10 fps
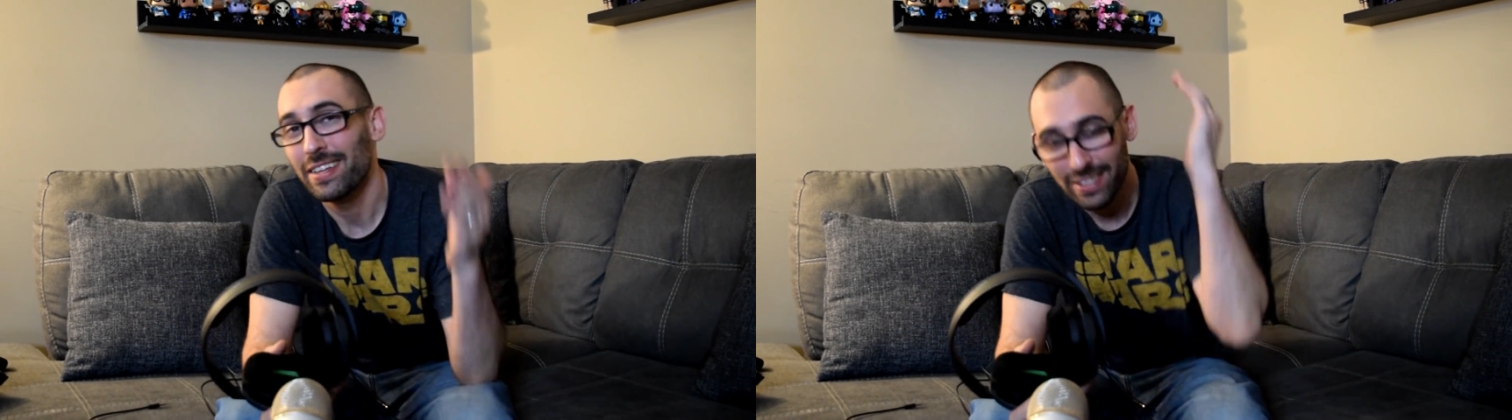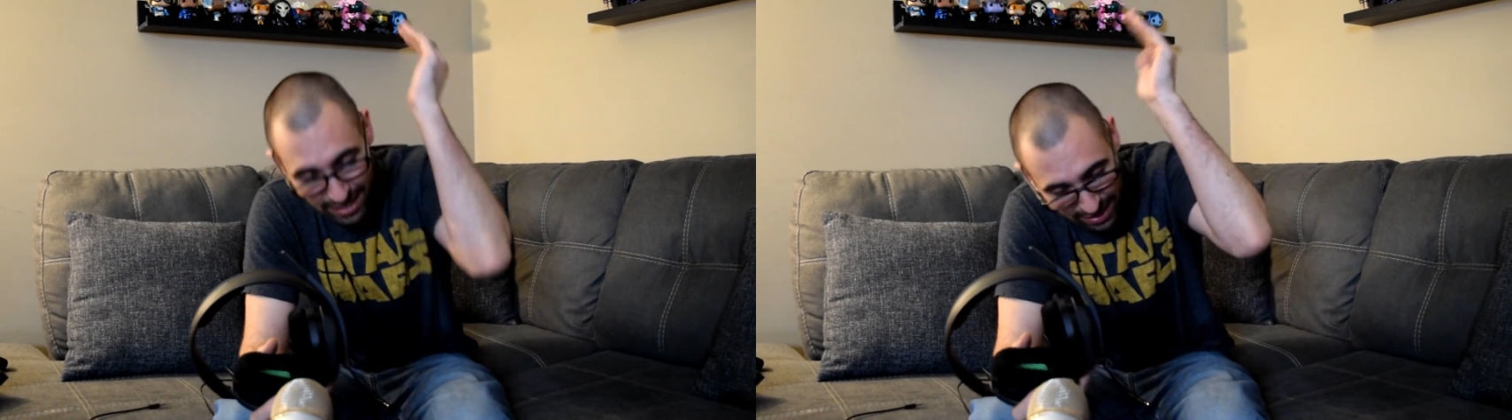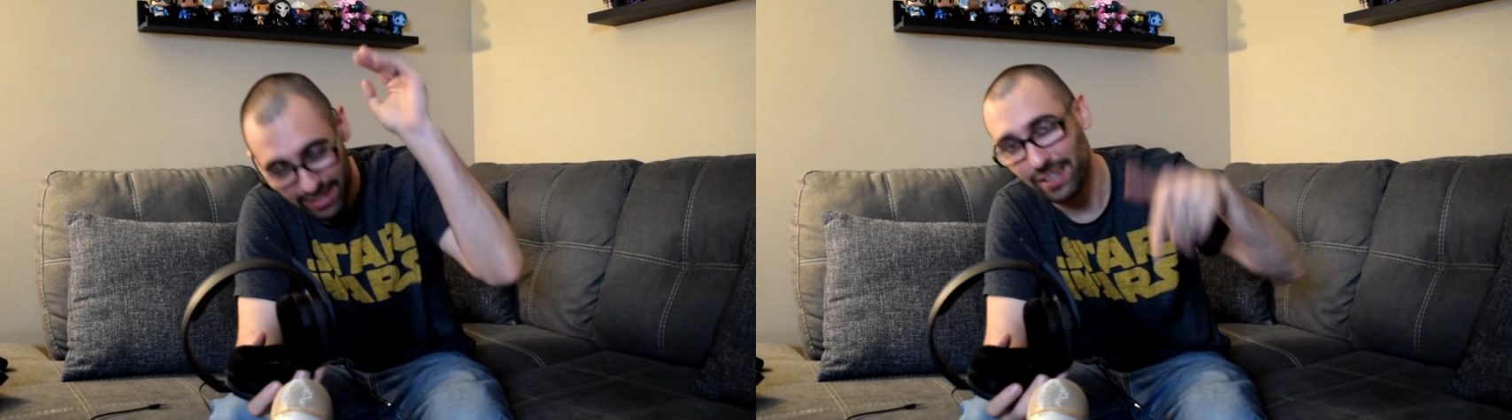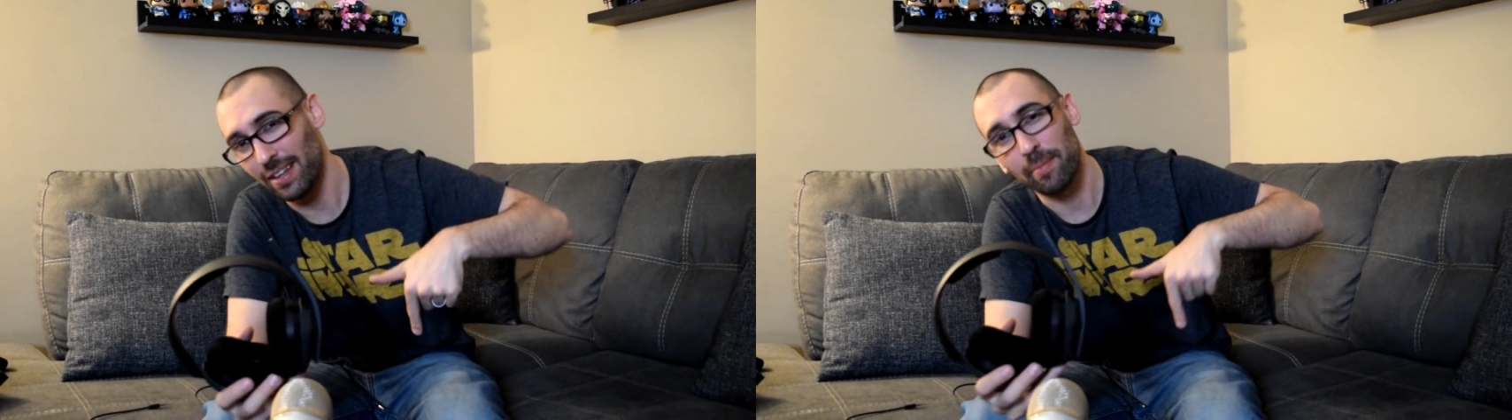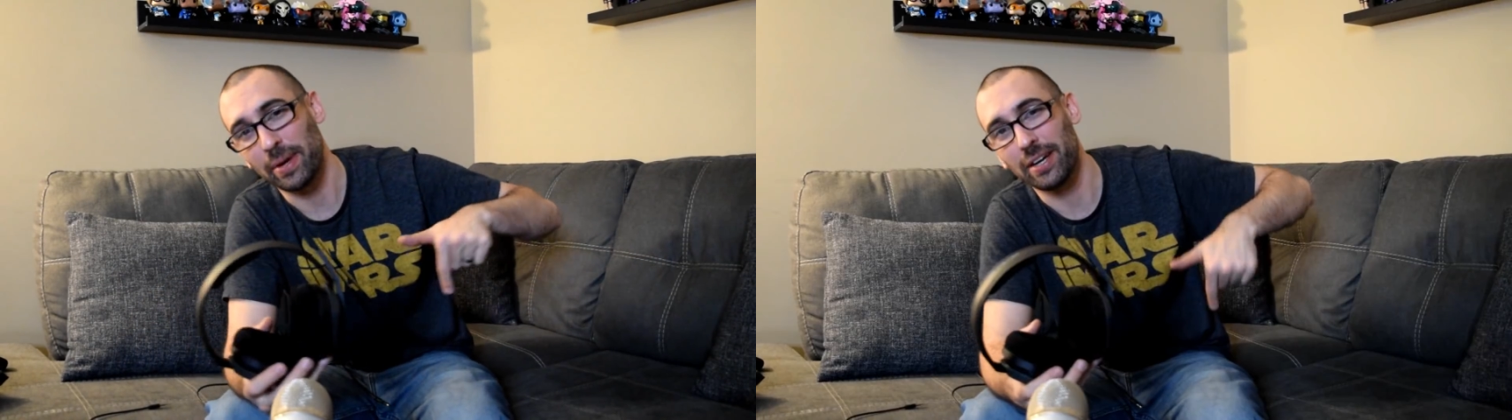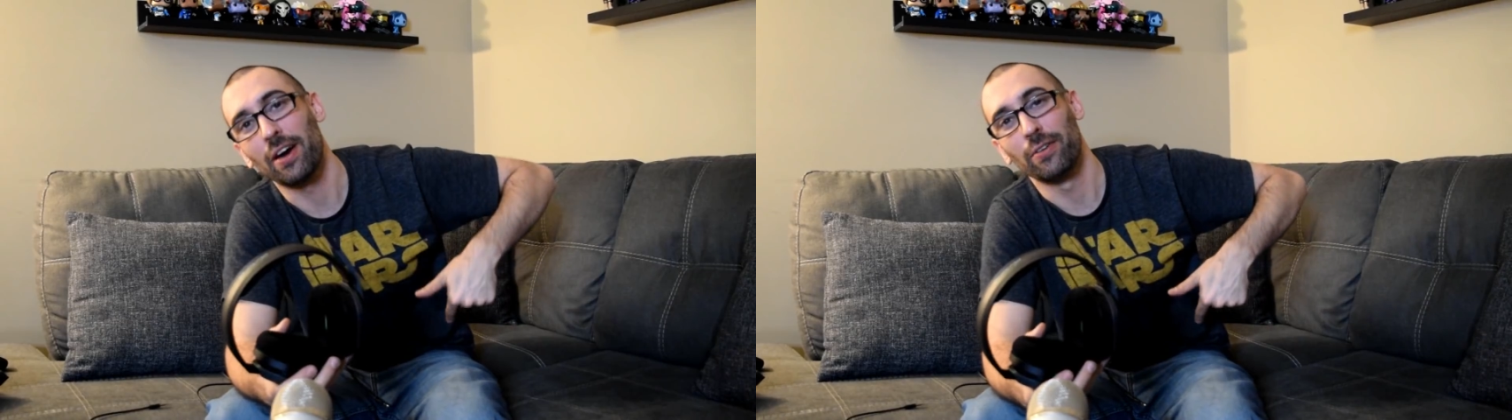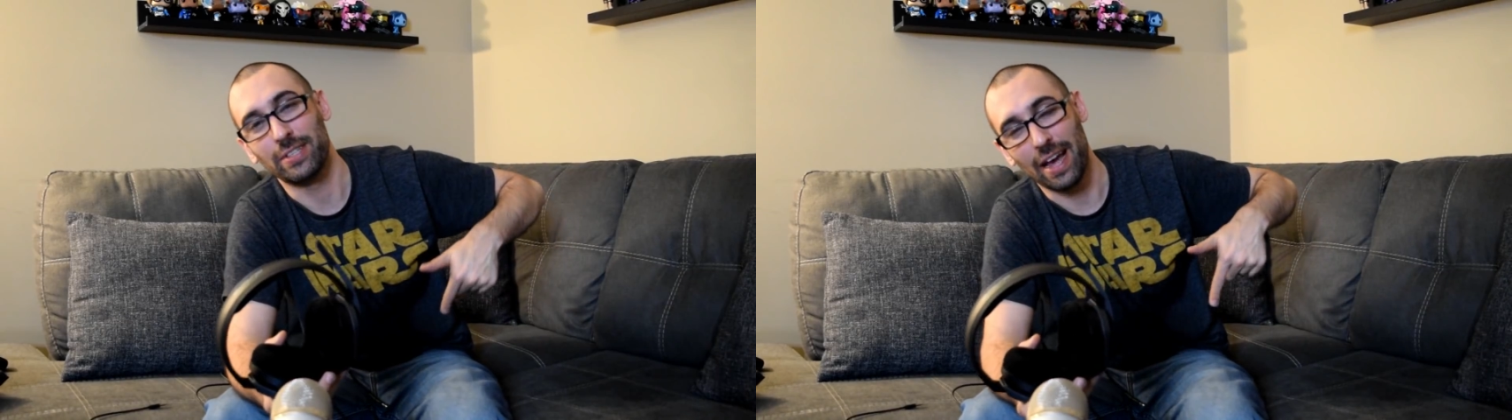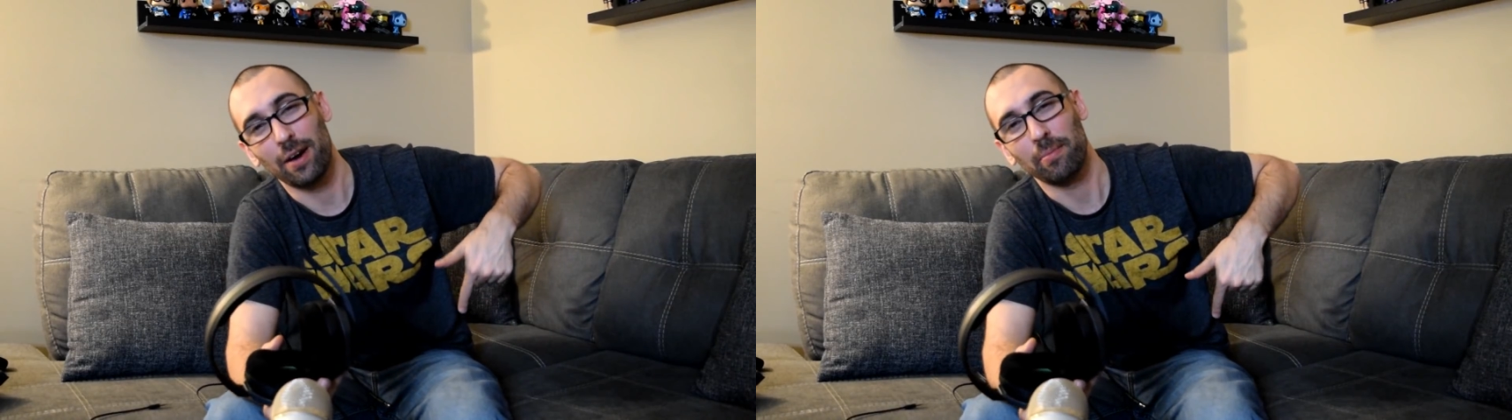You can let me know
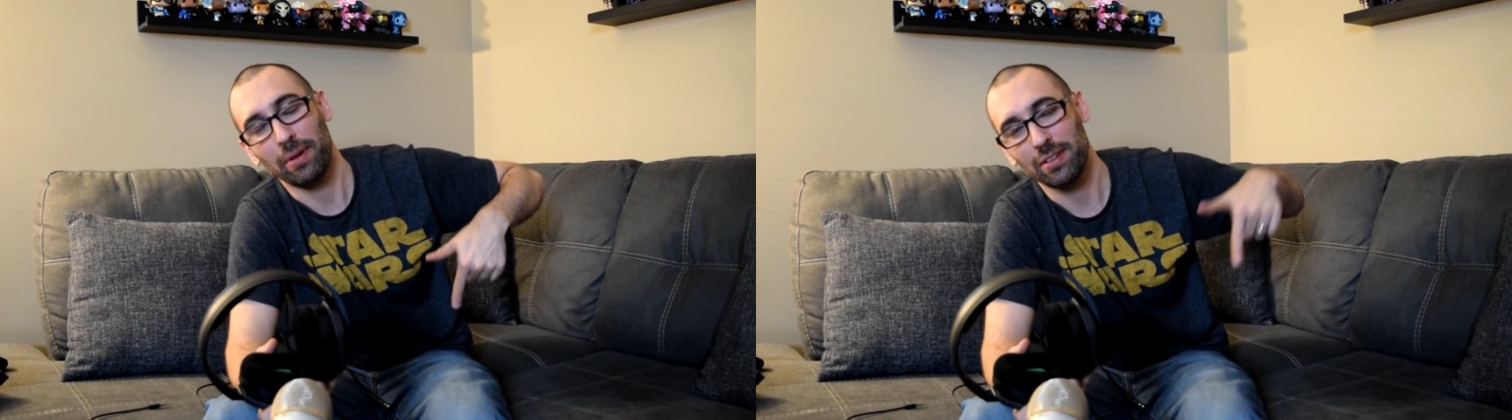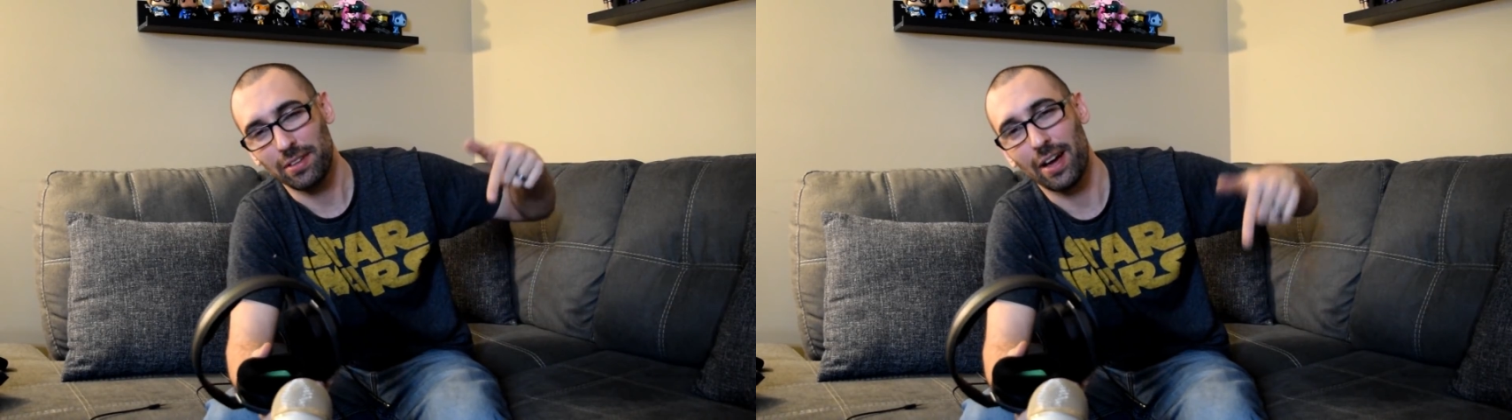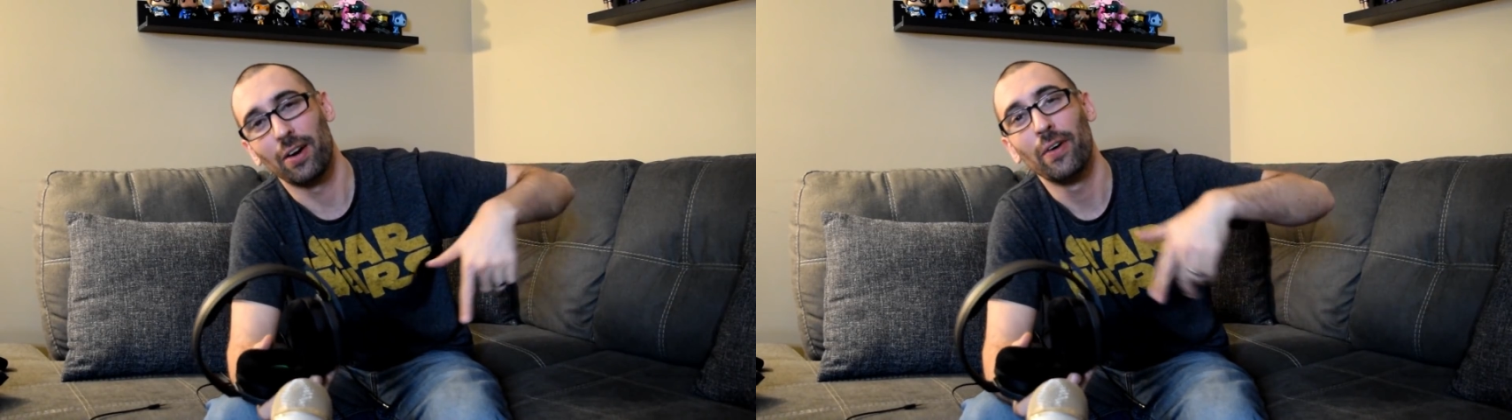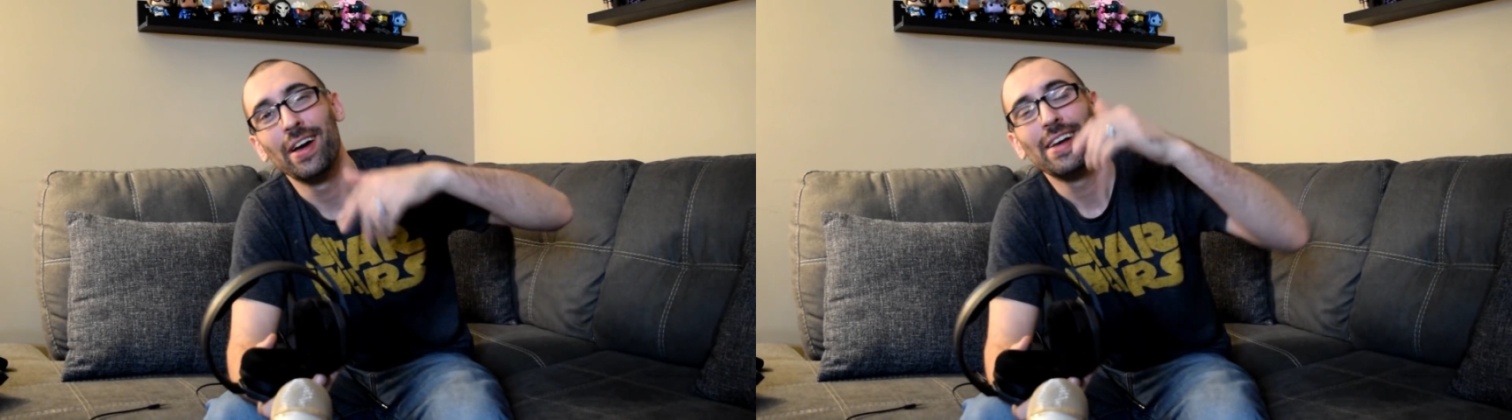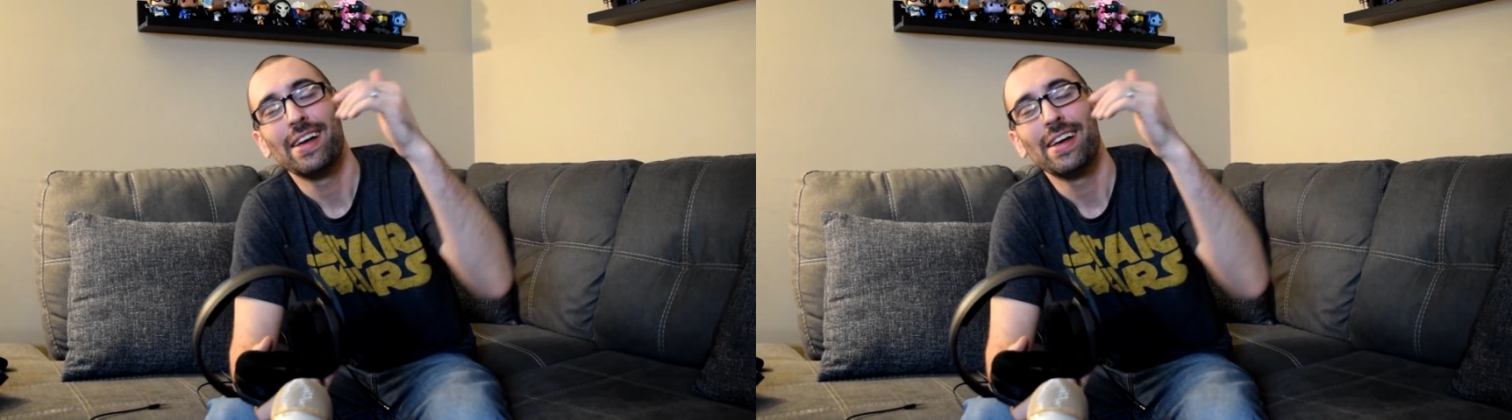down below.